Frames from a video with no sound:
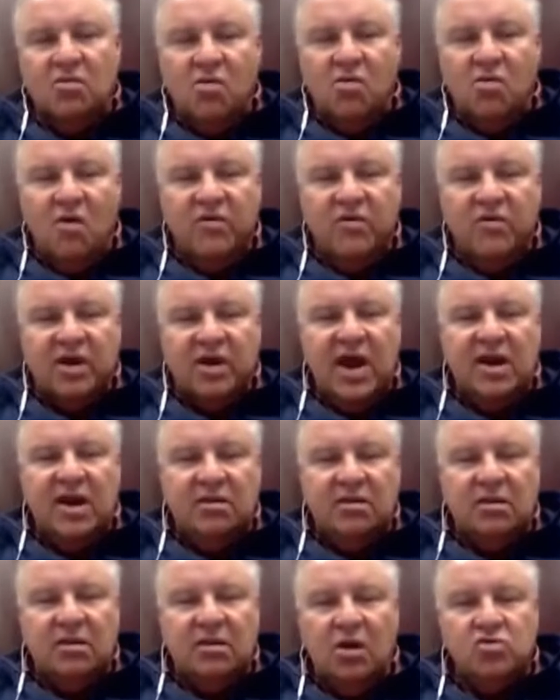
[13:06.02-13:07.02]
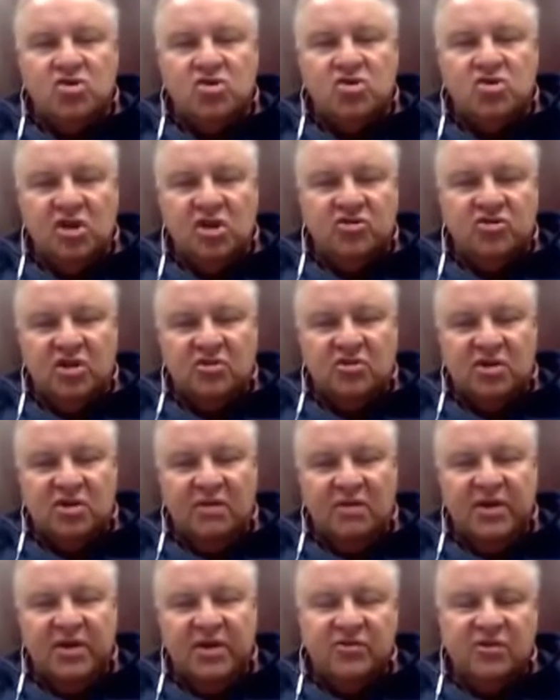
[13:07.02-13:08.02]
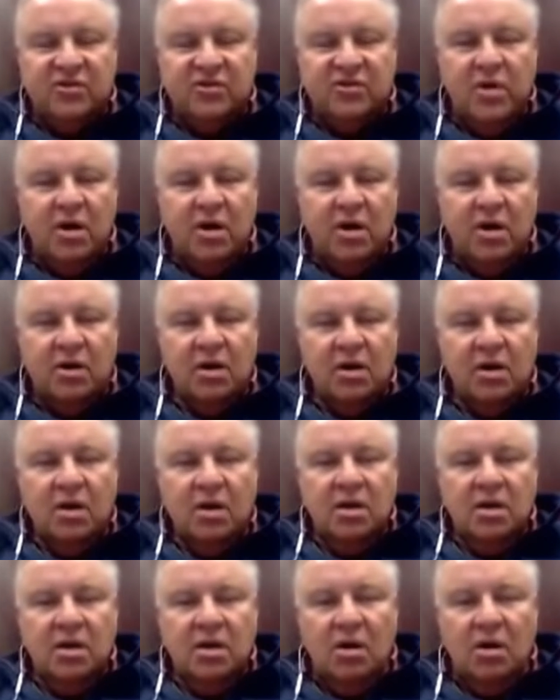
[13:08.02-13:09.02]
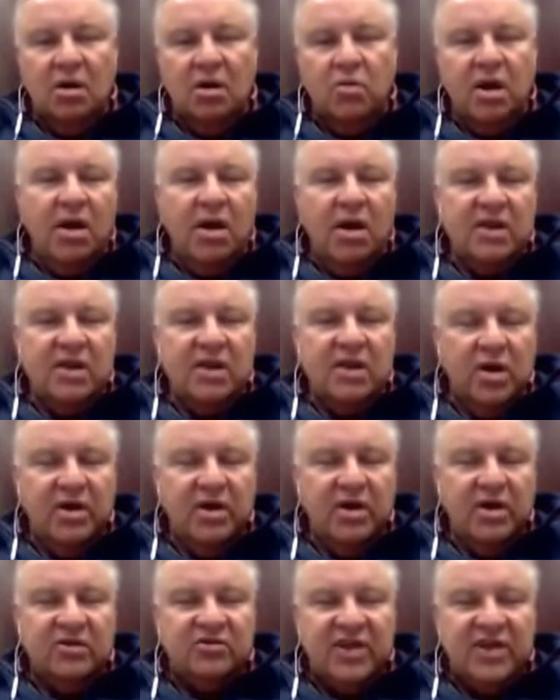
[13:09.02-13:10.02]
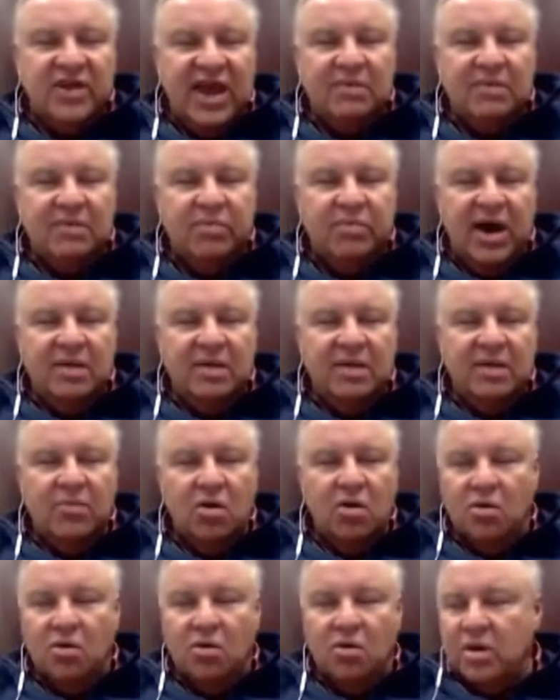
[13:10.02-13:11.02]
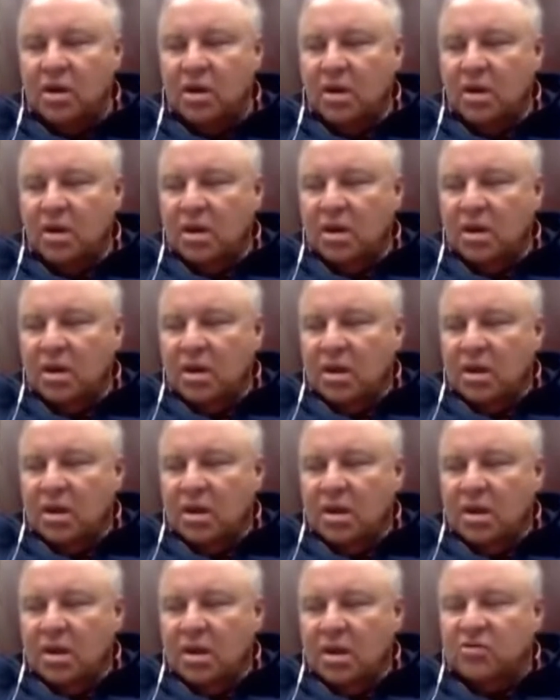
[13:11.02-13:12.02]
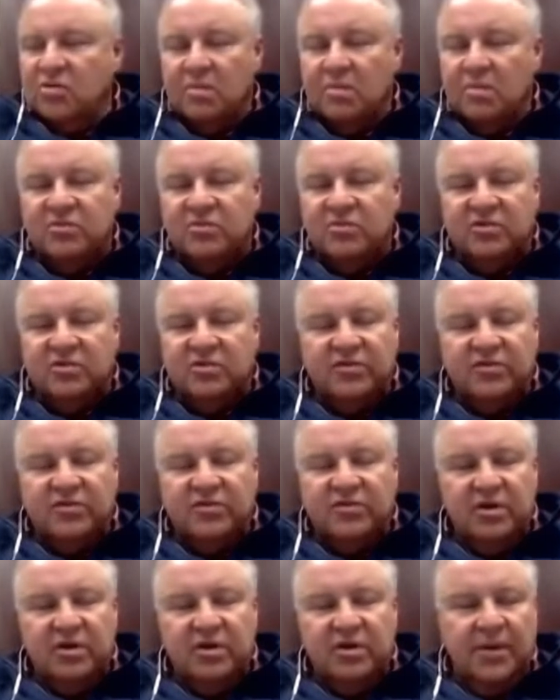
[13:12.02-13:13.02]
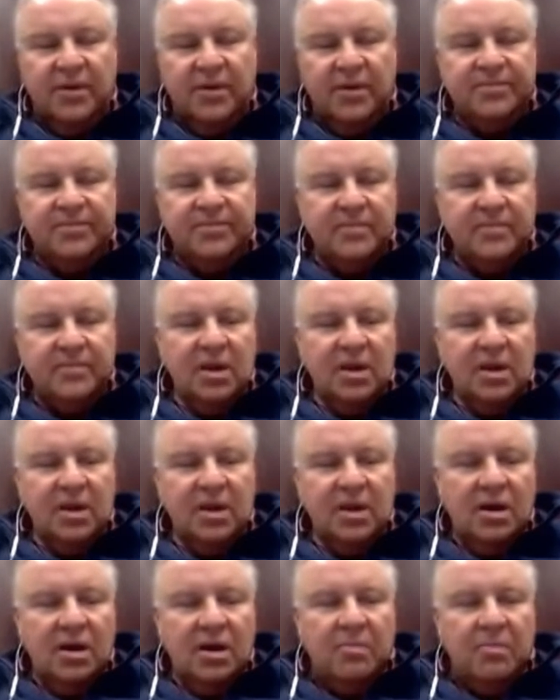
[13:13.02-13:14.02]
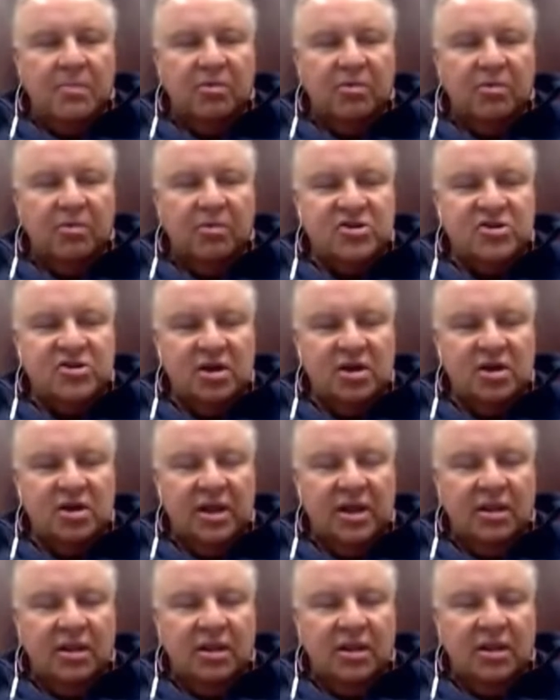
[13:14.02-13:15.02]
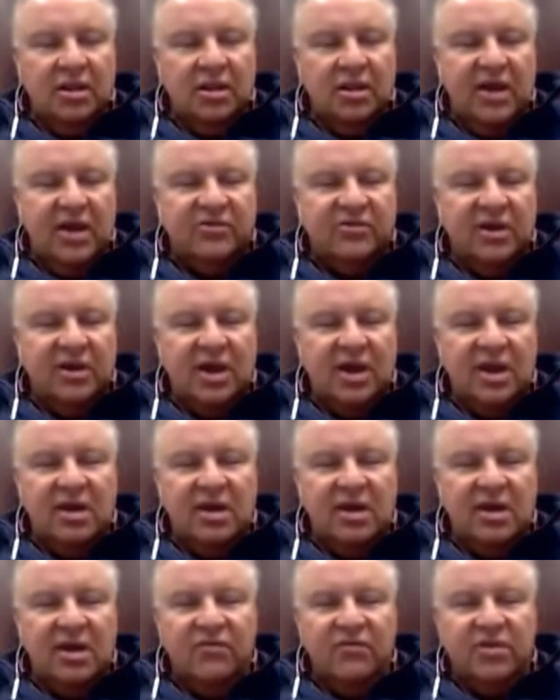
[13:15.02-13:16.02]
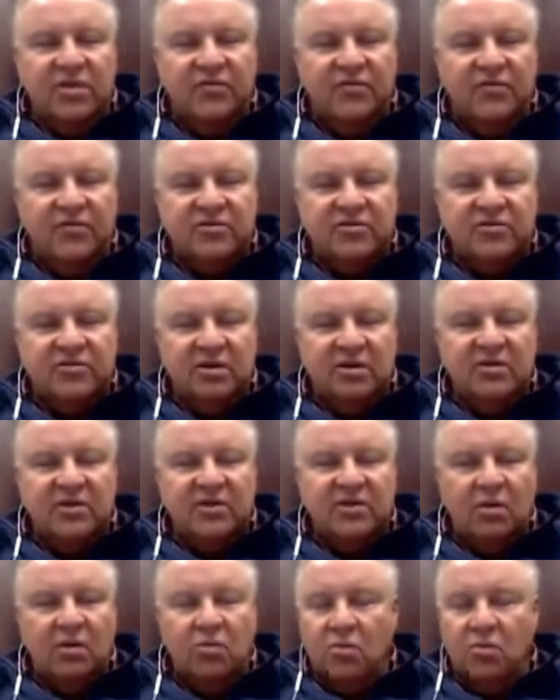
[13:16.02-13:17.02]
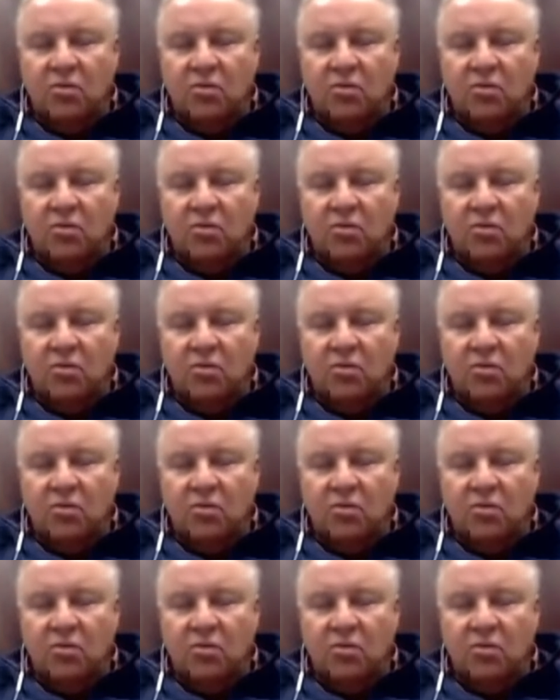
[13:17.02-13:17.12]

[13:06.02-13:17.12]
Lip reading: go over kind of the logistics of it. So we're in standby mode in terms of operationalizing any of the facilities that